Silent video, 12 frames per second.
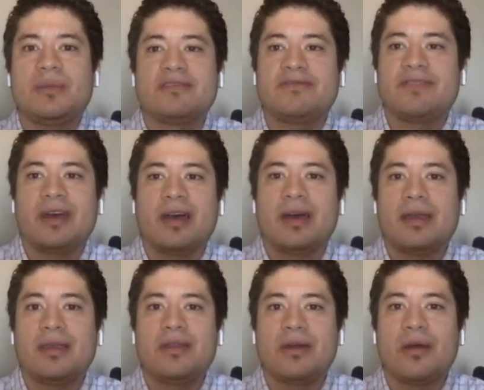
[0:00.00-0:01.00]
of,
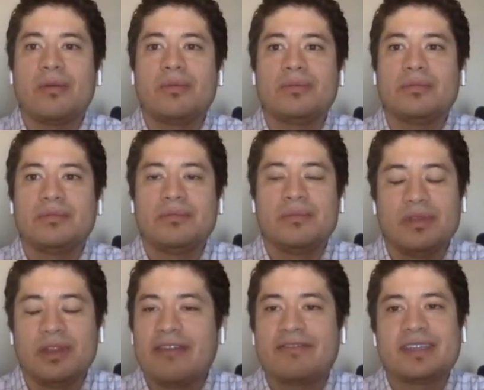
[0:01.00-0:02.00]

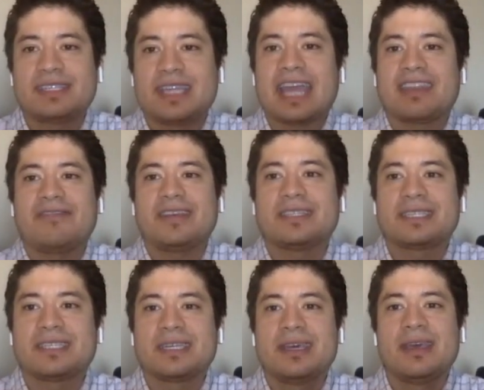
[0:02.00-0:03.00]
leftist
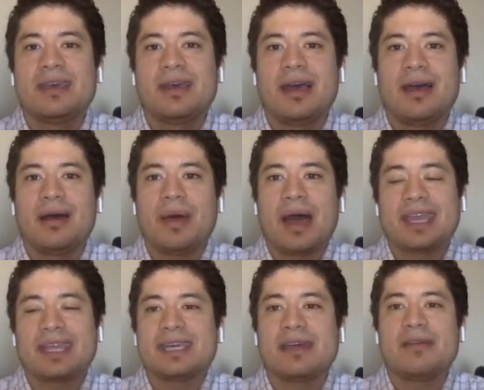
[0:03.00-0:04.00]
activists. I
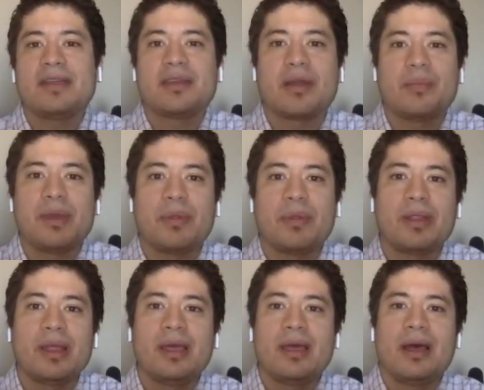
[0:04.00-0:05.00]
can tell you that there are
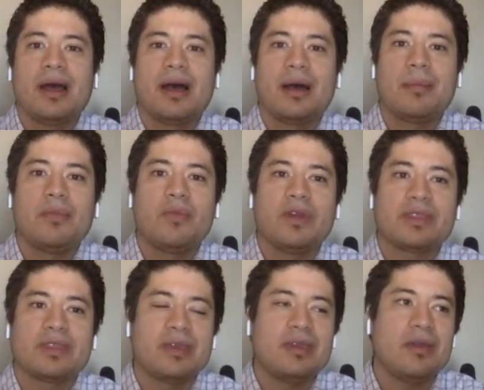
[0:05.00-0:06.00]
people with,
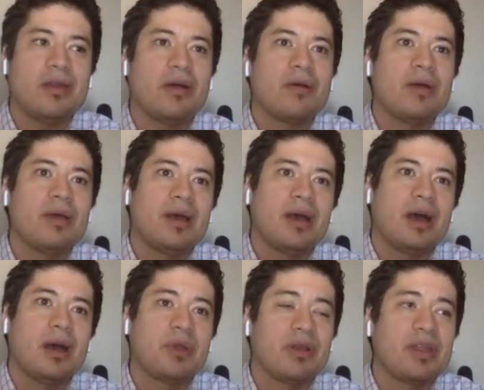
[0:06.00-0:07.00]

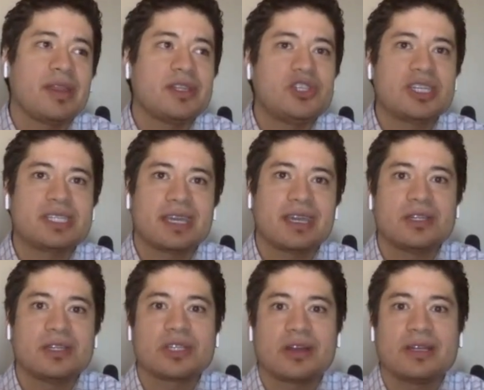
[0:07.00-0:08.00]
purely logistic
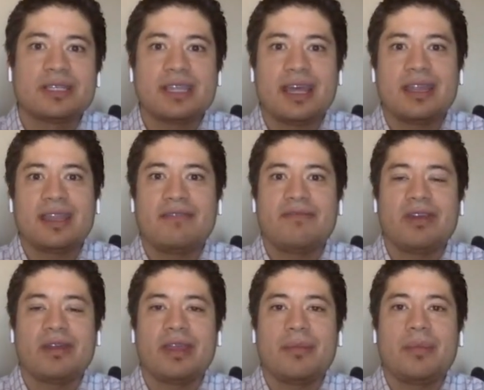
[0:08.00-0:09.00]
concerns that
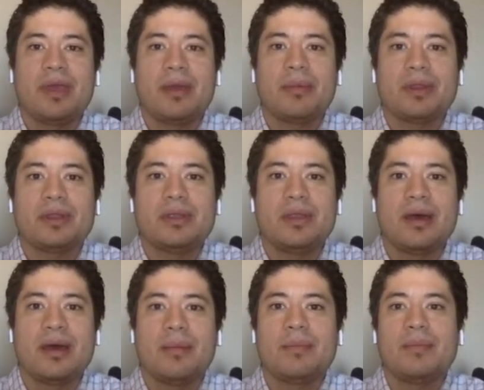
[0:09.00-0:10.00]
feel they'd be able
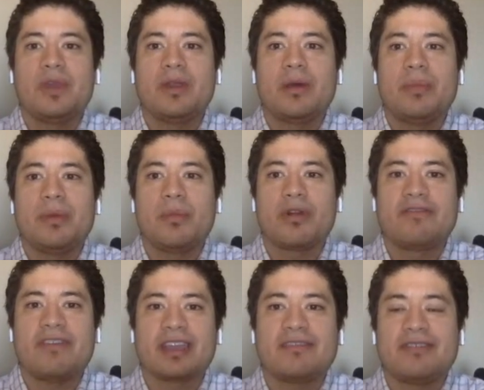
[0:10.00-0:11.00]
to, be more
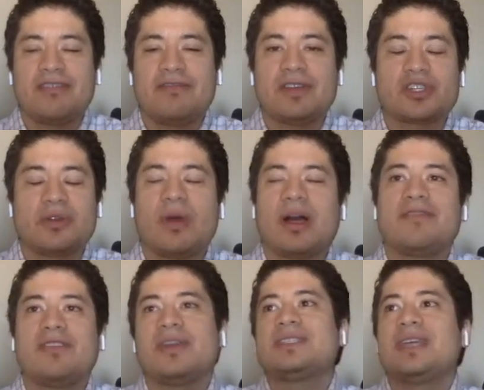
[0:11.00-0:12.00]
effective and efficient. I'll
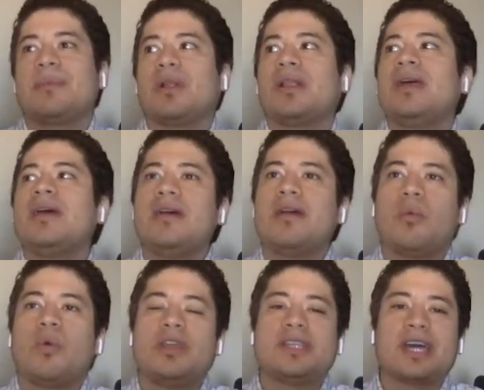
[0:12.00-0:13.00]
give you an example.
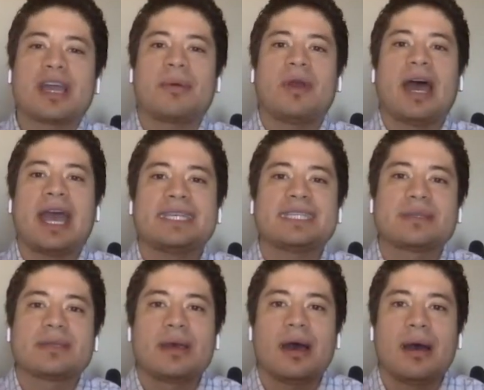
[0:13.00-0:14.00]
When you talk about
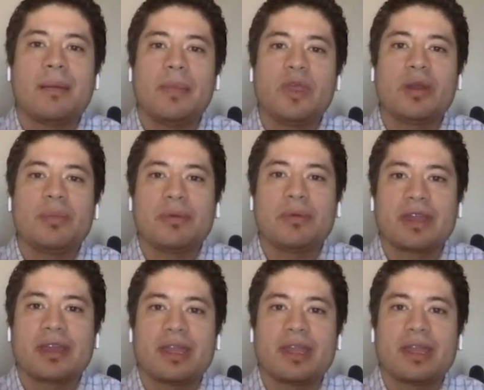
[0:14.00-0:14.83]
ICE, people think of